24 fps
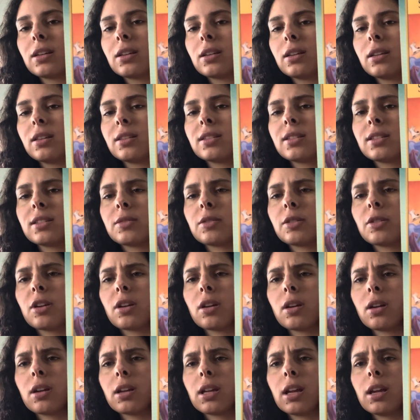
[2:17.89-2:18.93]
This is
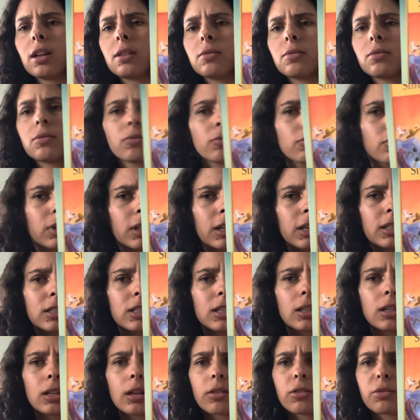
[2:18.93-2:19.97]
again related to
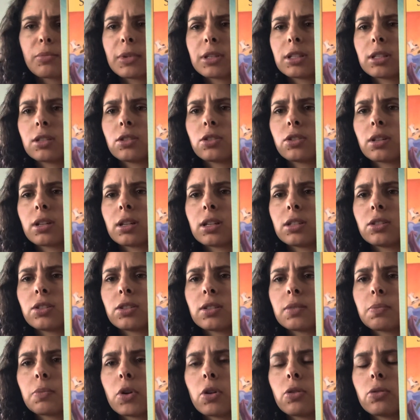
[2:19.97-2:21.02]
the other message that I
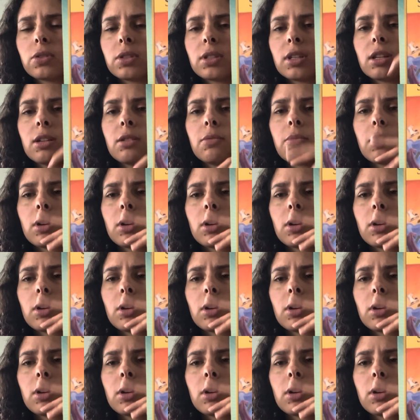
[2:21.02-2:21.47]
just posted,